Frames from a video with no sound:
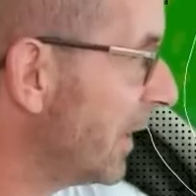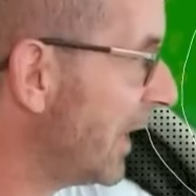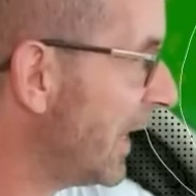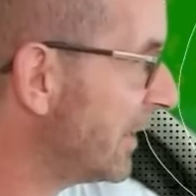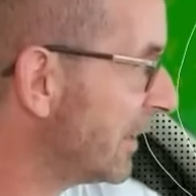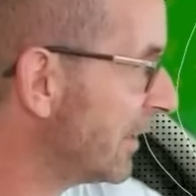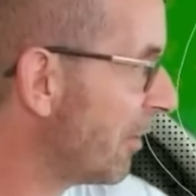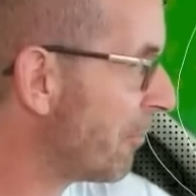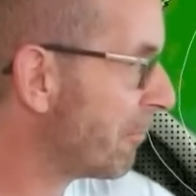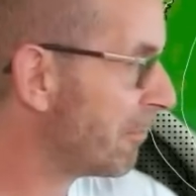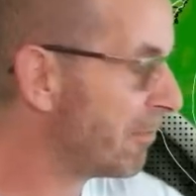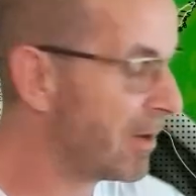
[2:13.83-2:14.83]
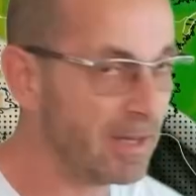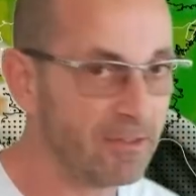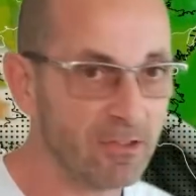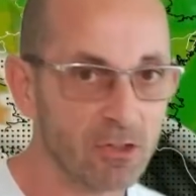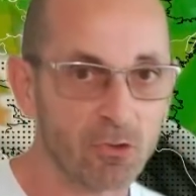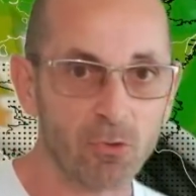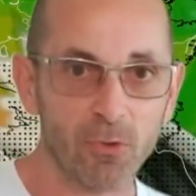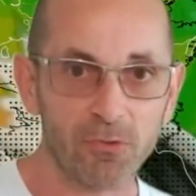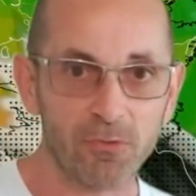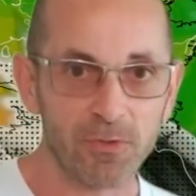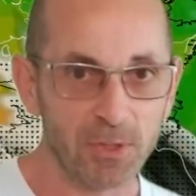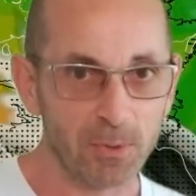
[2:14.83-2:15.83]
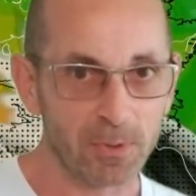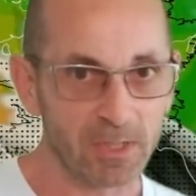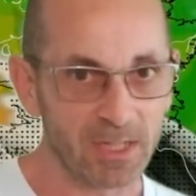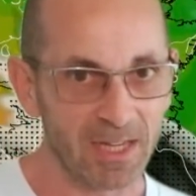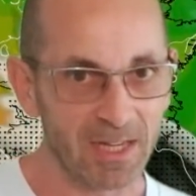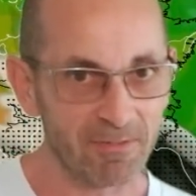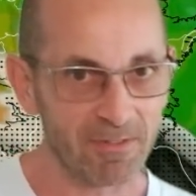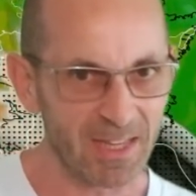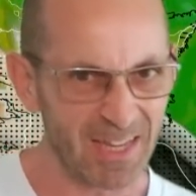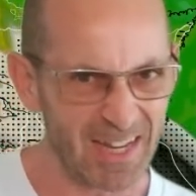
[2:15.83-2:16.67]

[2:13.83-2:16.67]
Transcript: heading right across the UK there,